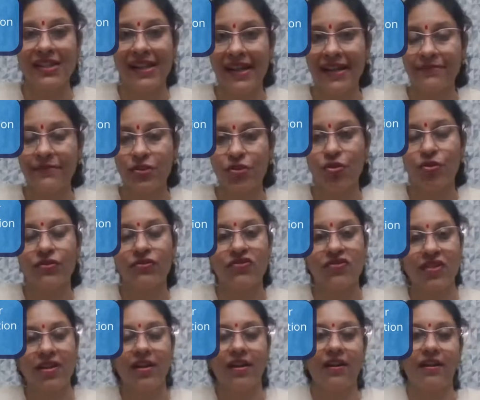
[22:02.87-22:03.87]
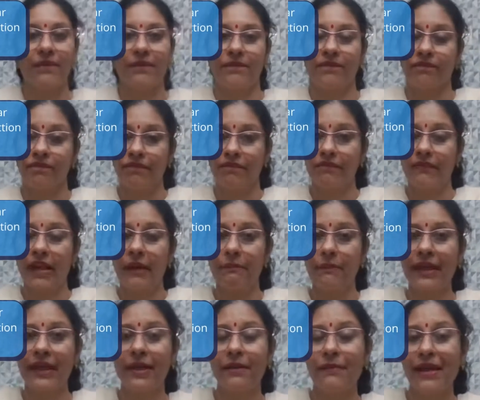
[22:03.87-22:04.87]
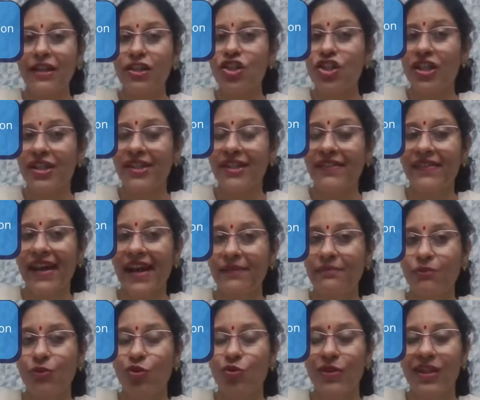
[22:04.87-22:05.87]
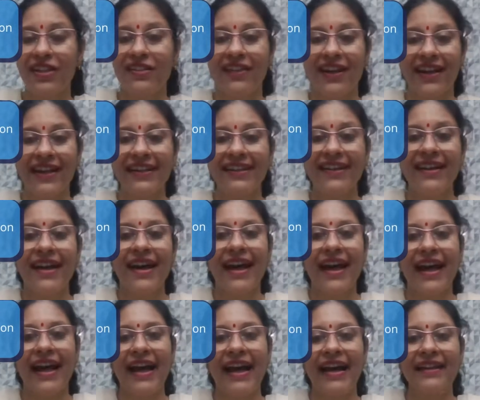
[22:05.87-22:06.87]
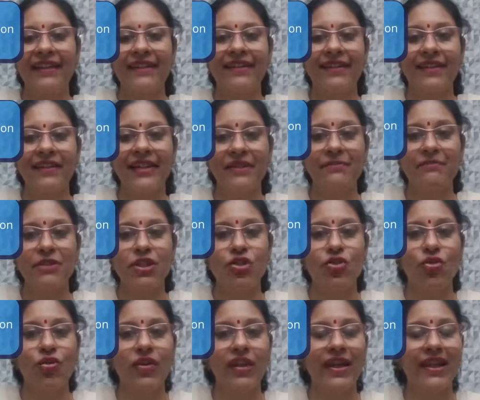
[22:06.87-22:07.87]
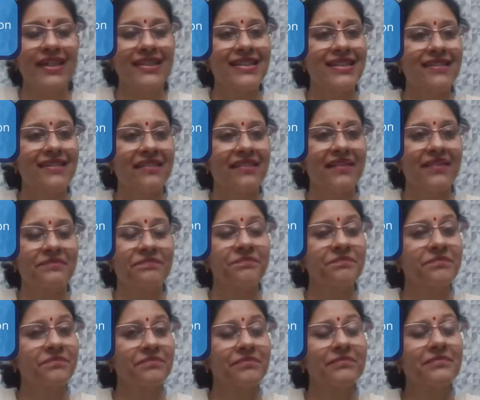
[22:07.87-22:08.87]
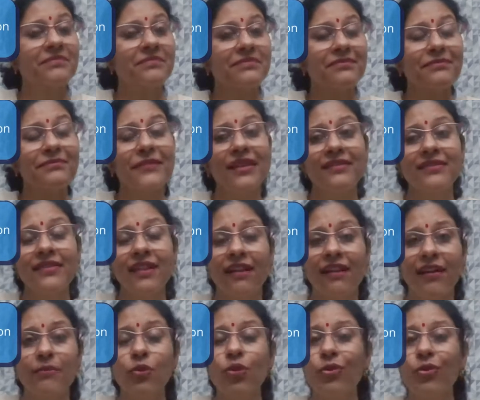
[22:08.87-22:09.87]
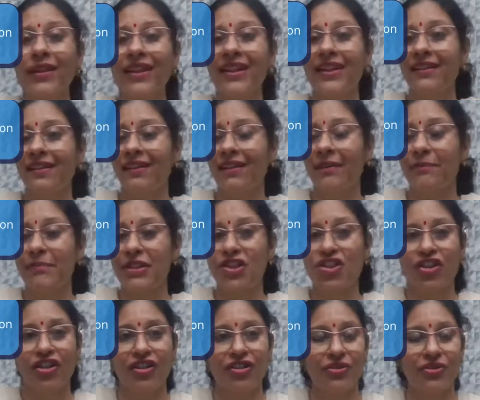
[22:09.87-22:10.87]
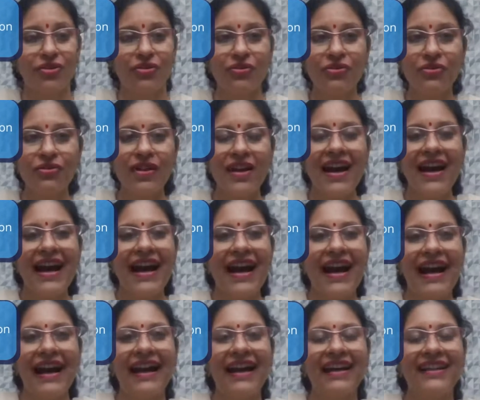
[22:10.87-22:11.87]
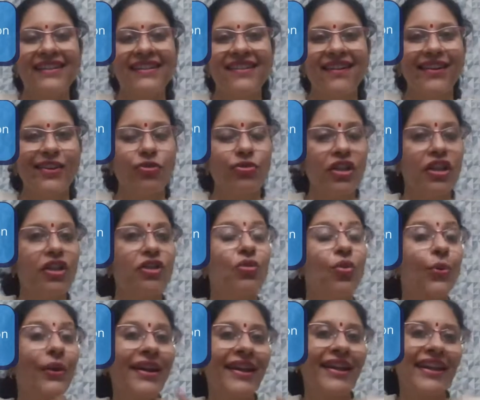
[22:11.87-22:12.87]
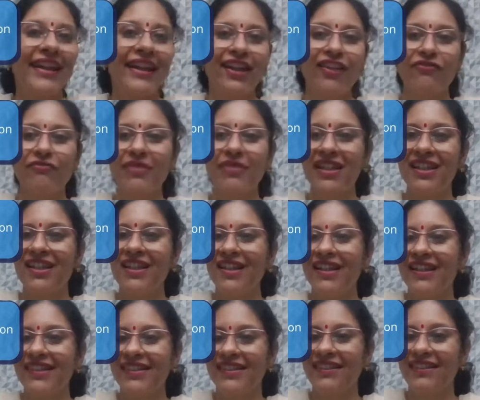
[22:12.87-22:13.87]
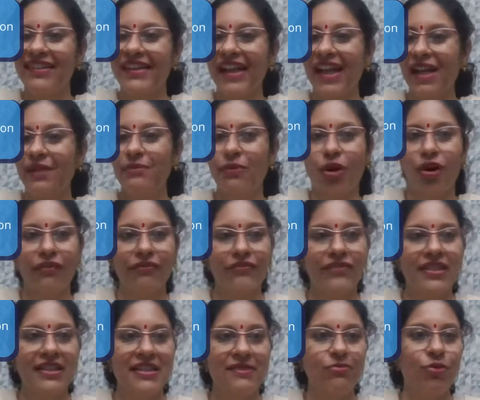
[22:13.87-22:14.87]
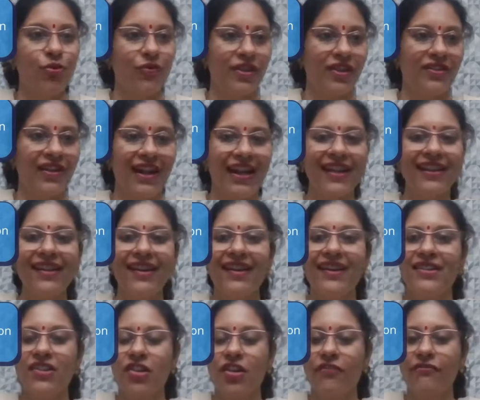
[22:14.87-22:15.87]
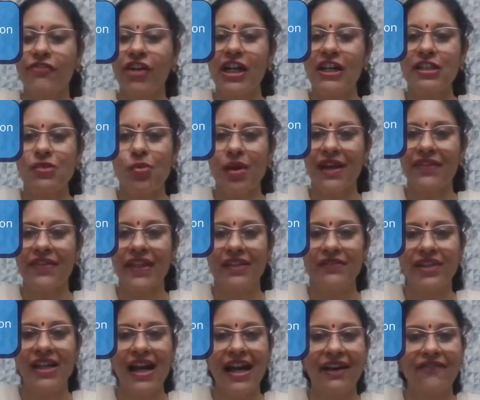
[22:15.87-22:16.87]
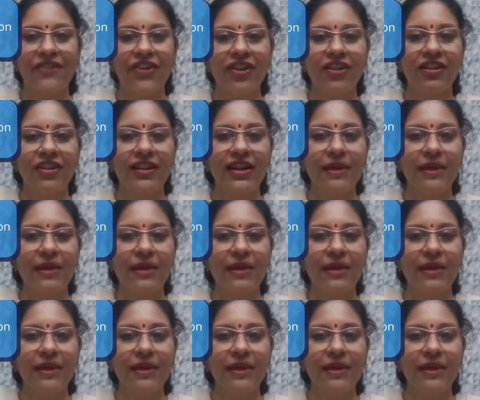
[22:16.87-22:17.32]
time zones being mentioned in that movie, right? And let me showcase the movie picture to you, and you need to quickly give me the name of this movie, right? So the first one that we have here